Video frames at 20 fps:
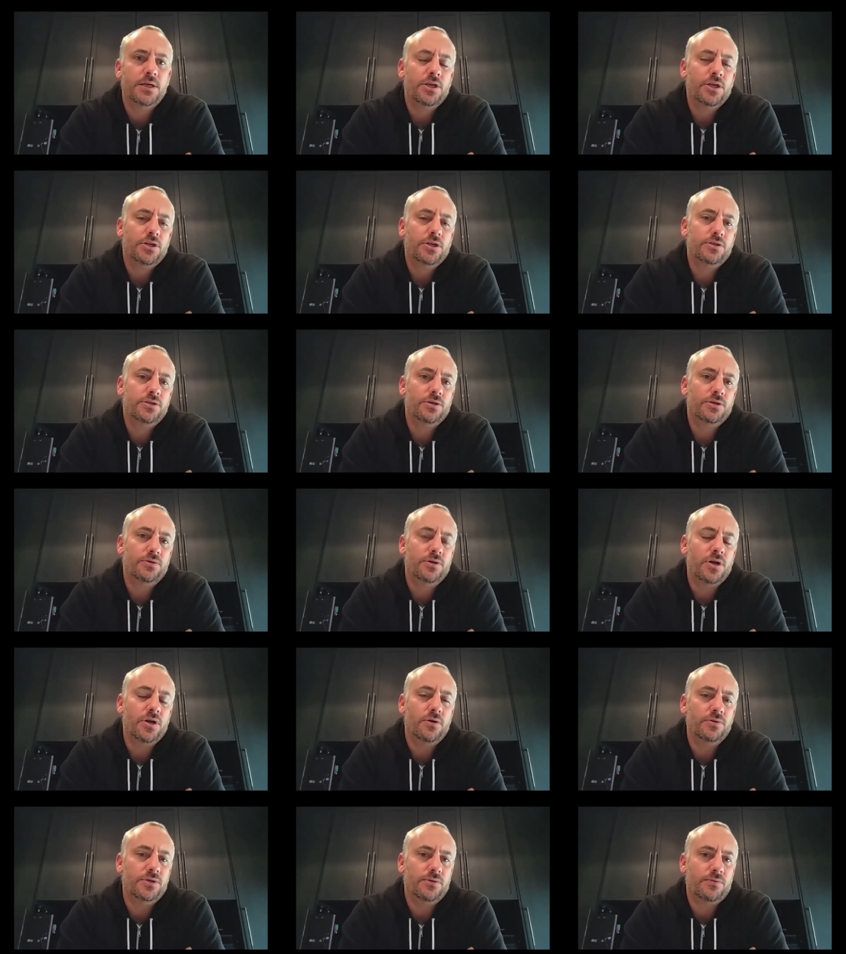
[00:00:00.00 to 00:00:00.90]
to
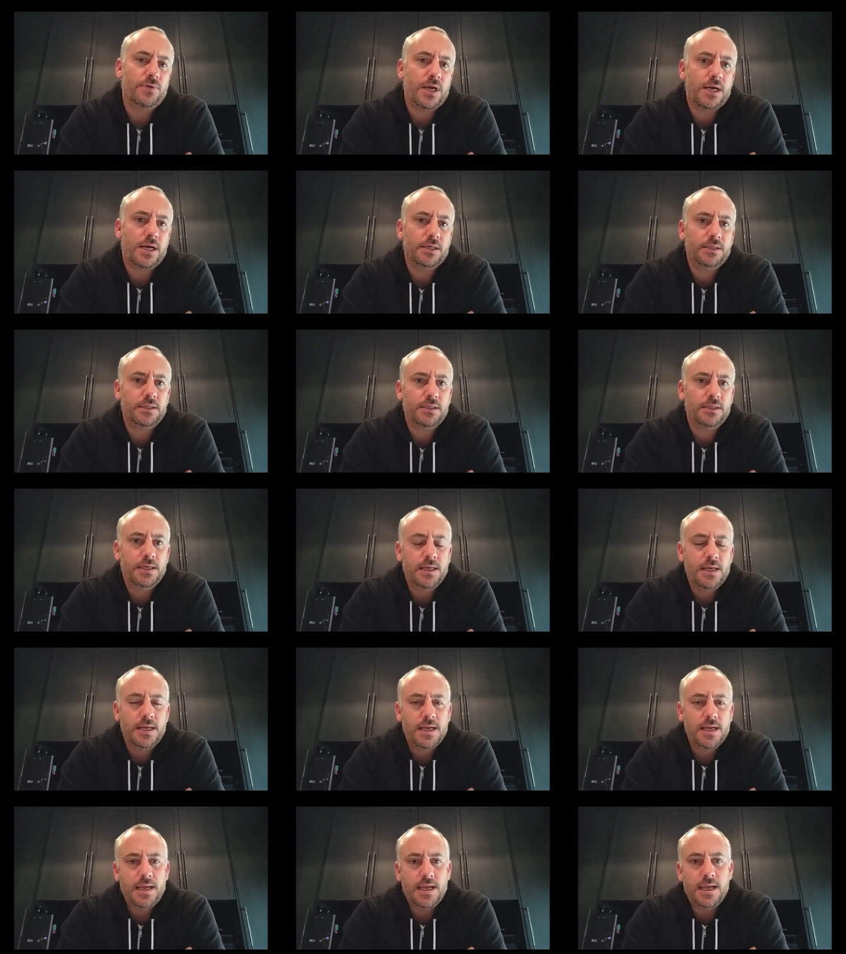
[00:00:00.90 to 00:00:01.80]
go direct.
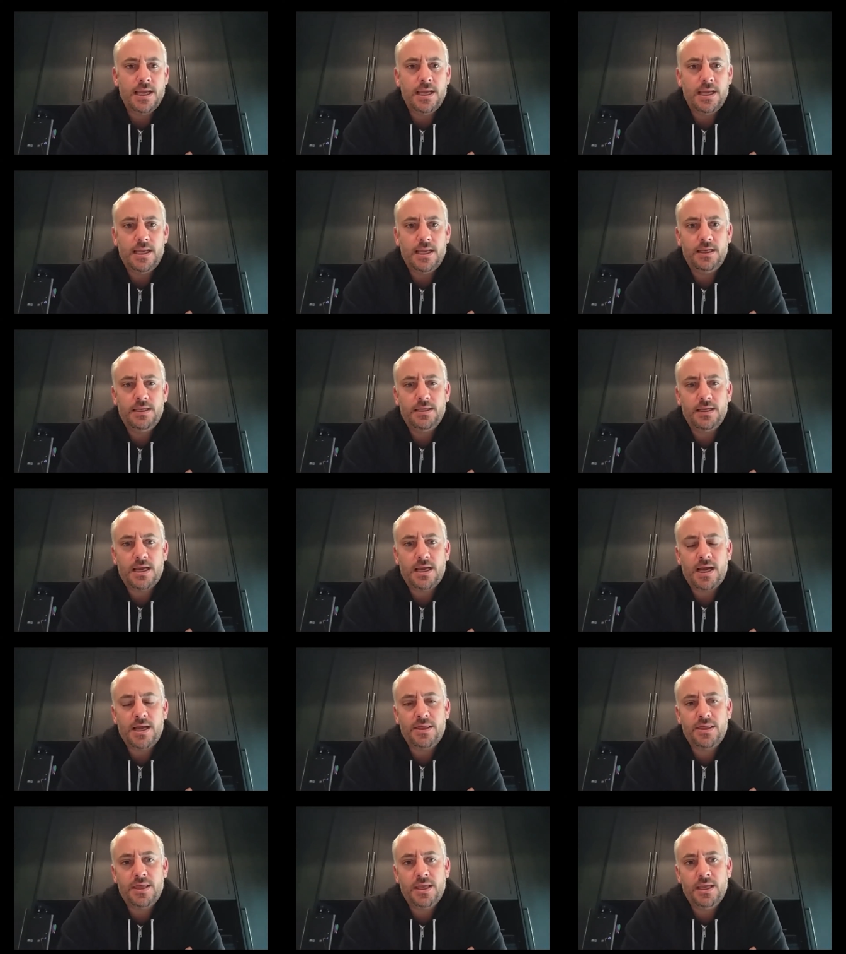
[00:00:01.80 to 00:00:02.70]
And
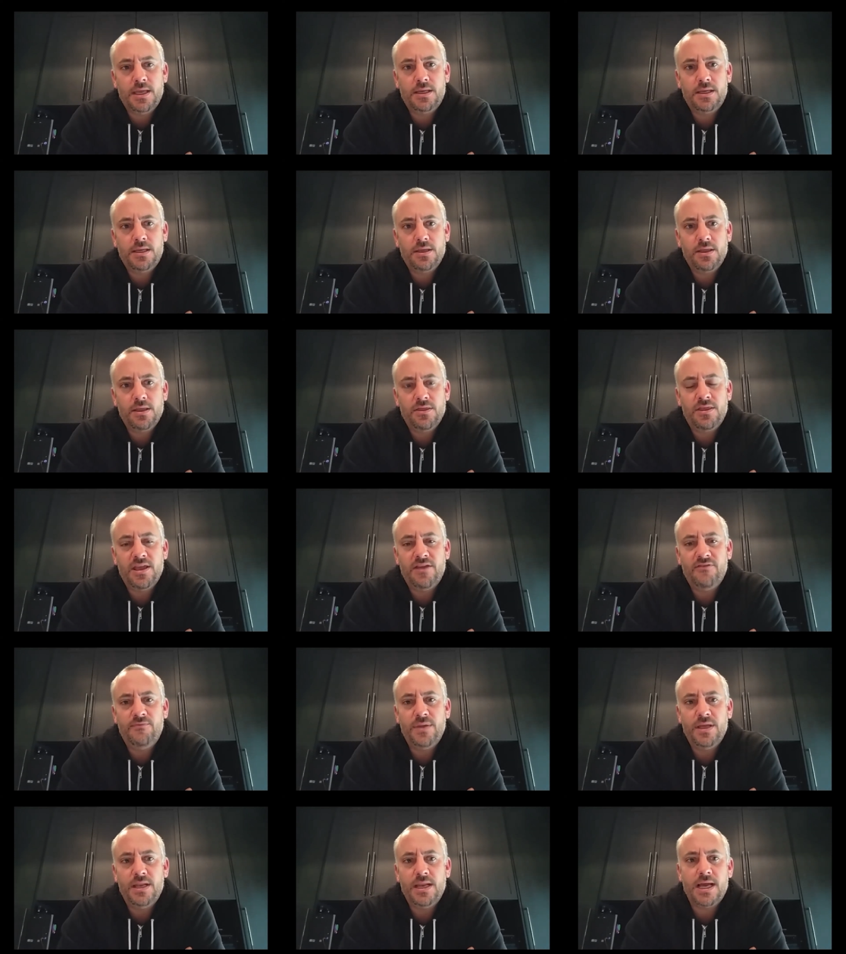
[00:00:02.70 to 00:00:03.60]
I think
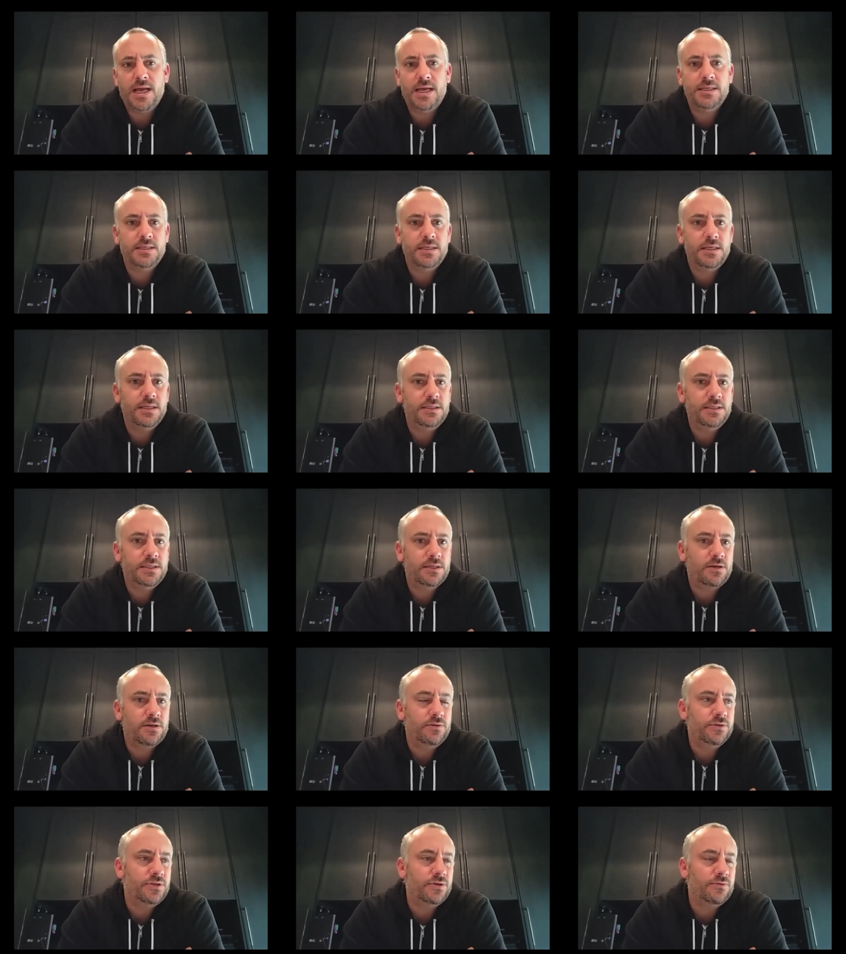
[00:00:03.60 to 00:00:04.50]
they've been hesitant to
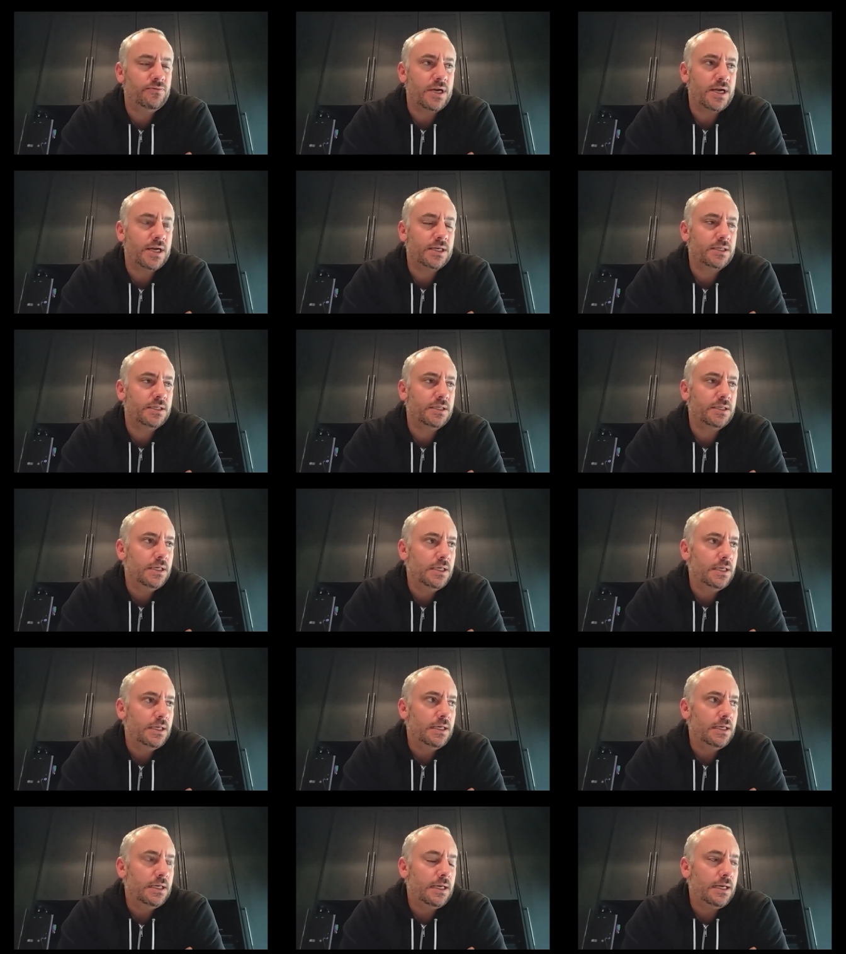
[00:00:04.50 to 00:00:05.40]
go direct
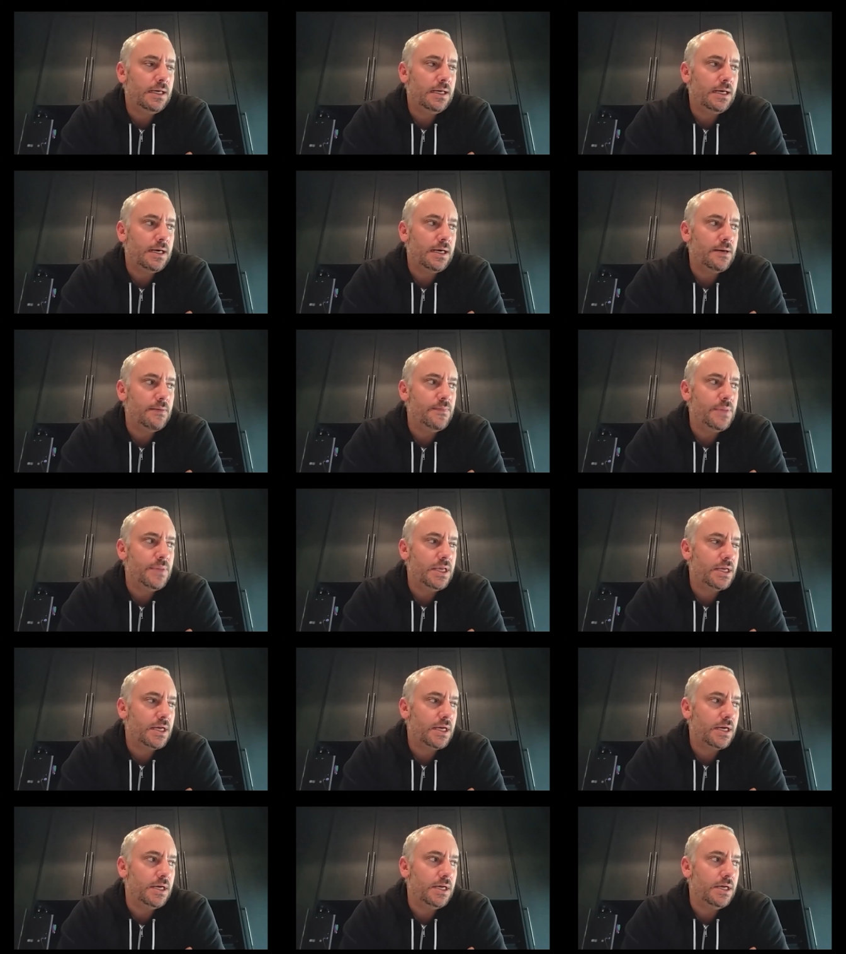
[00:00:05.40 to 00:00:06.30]
uh,
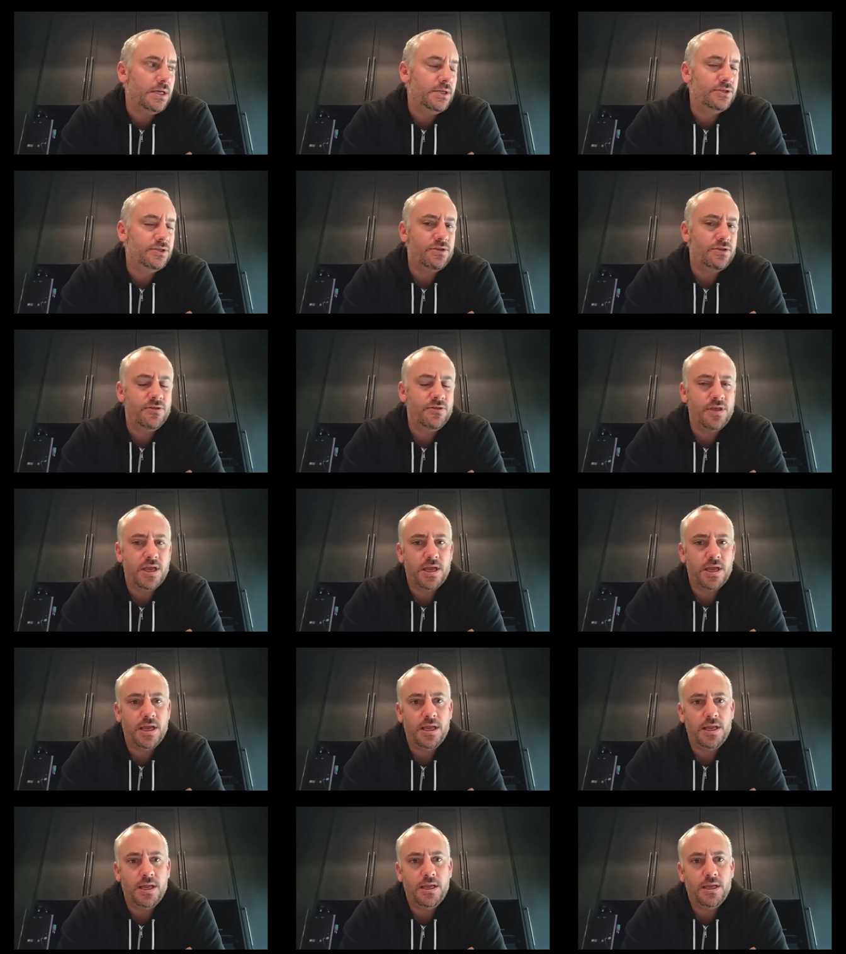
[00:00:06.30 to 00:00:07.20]
because
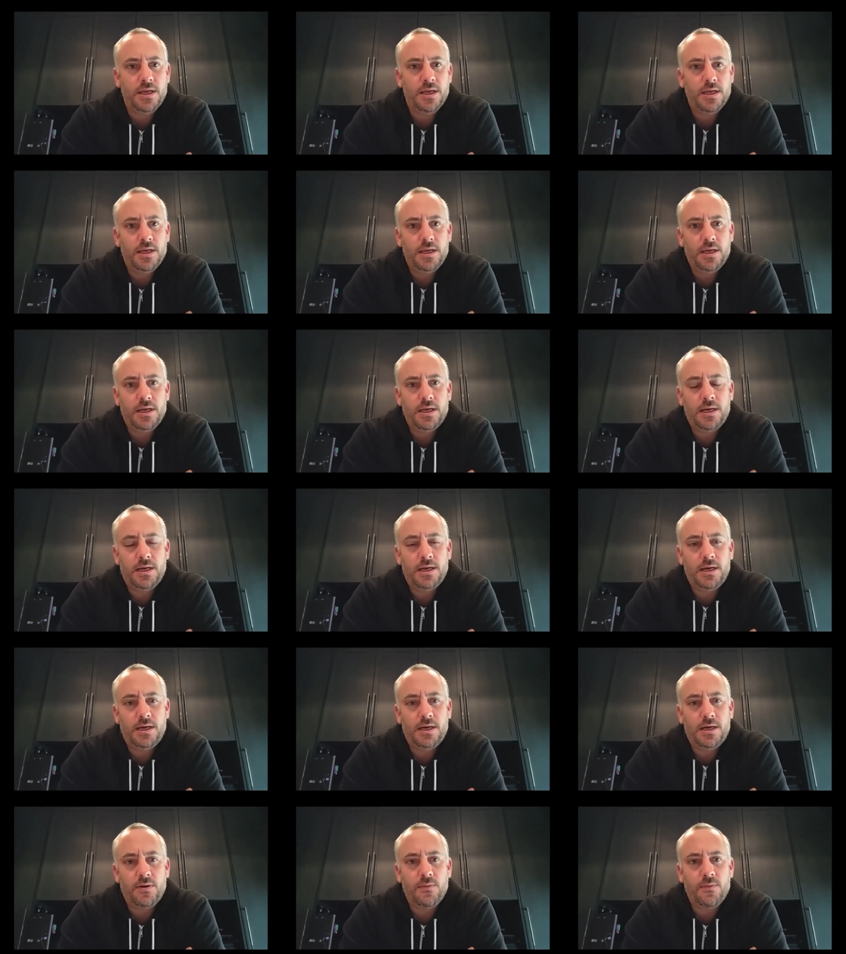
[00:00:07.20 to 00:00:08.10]
they
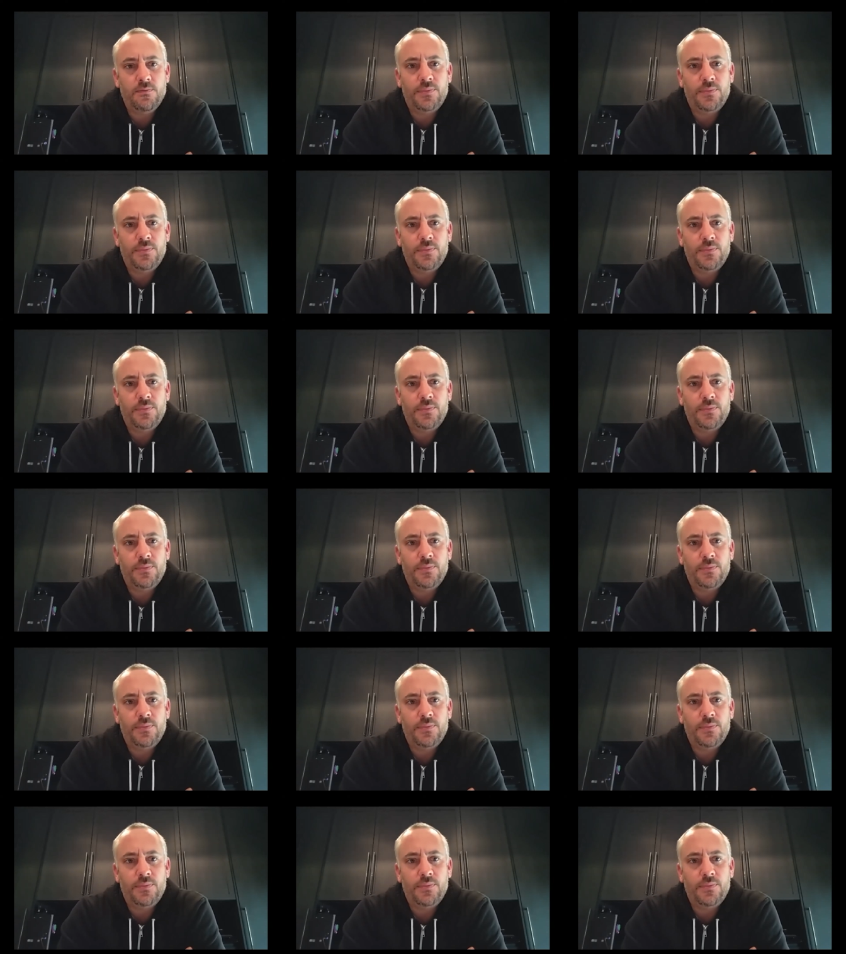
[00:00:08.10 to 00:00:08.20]
uh,